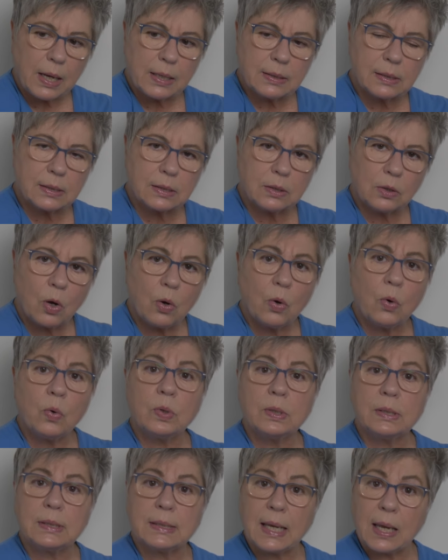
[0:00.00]
and
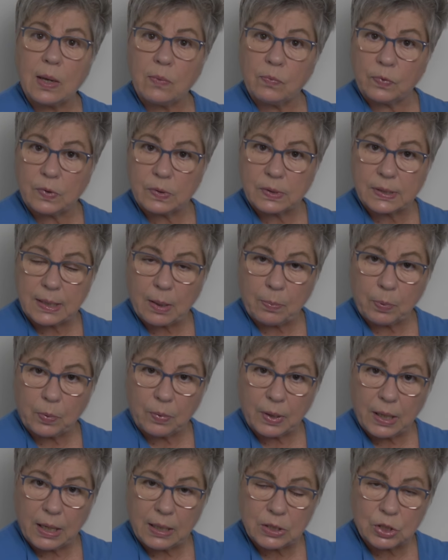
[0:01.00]
slow. Same for
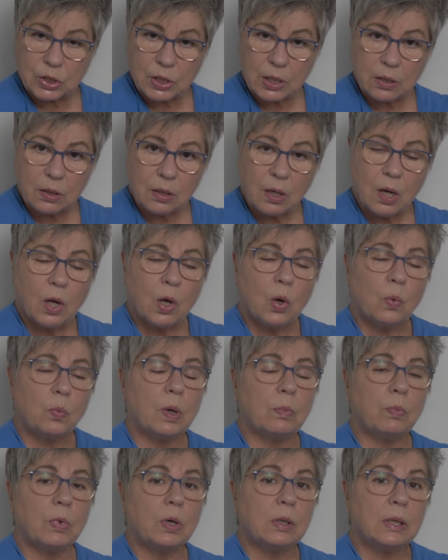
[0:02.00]
separation.
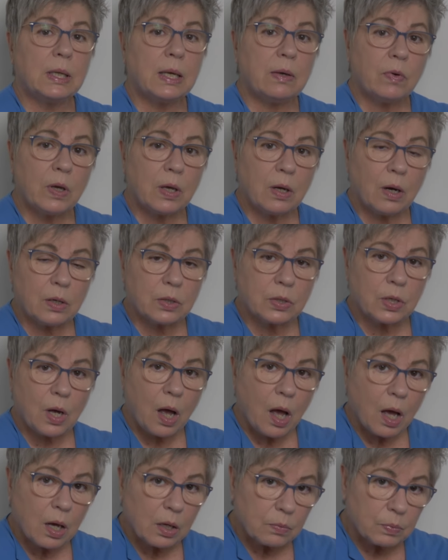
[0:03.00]
When we're leaving our
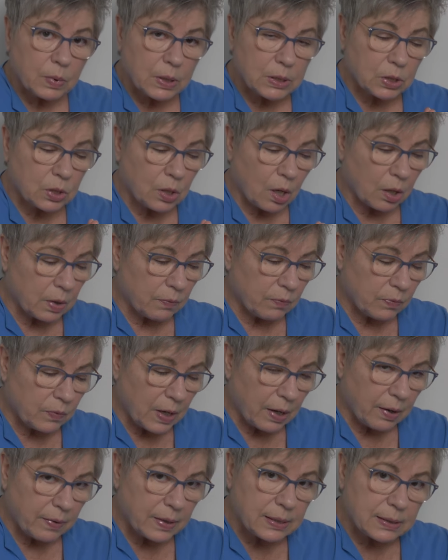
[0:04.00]
dog, we start
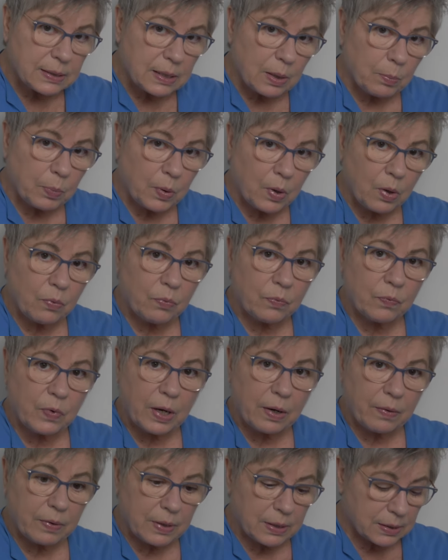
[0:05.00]
very simple,
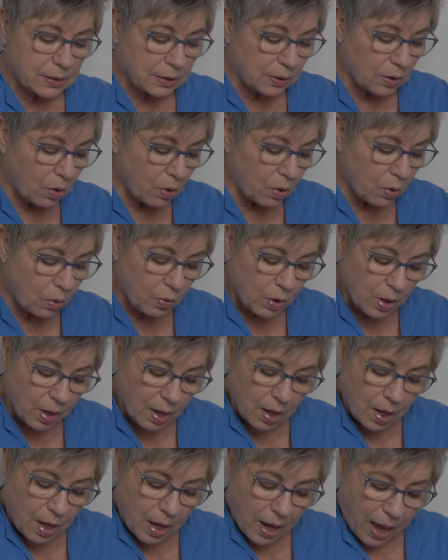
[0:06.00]
very slow,
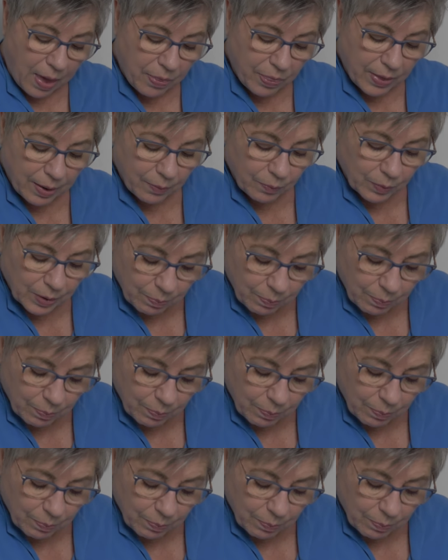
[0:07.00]
and then we